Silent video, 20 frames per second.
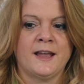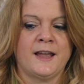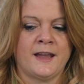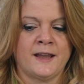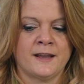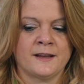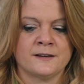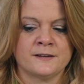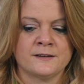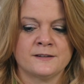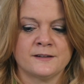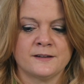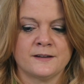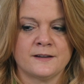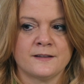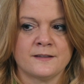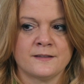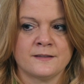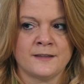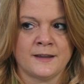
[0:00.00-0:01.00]
and
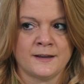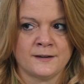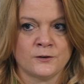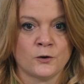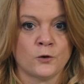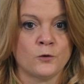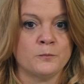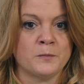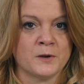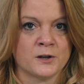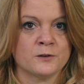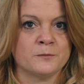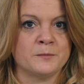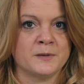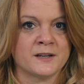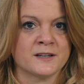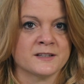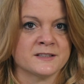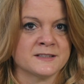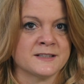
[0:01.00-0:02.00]
they know better
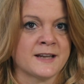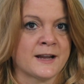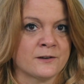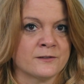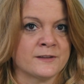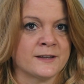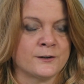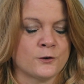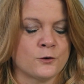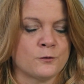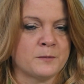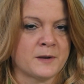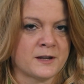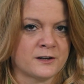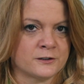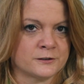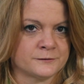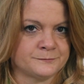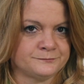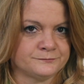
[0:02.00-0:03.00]
because now they know
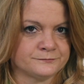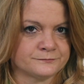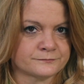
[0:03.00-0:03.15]
better.